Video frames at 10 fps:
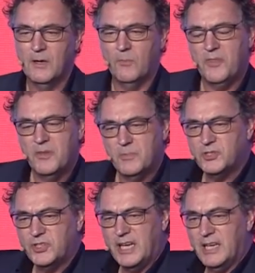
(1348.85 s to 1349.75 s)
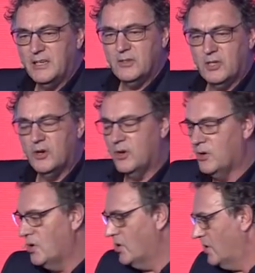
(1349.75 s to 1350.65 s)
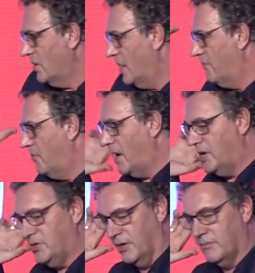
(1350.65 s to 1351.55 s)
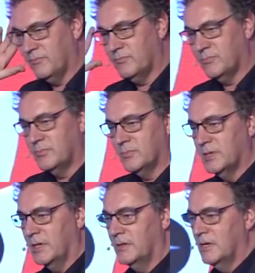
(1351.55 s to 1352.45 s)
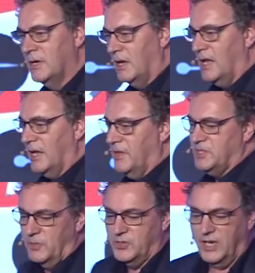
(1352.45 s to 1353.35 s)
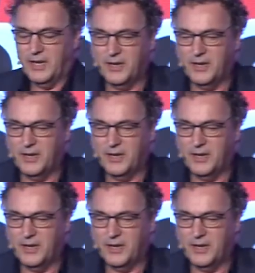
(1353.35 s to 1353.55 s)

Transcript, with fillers: When the machine can learn information, like this machine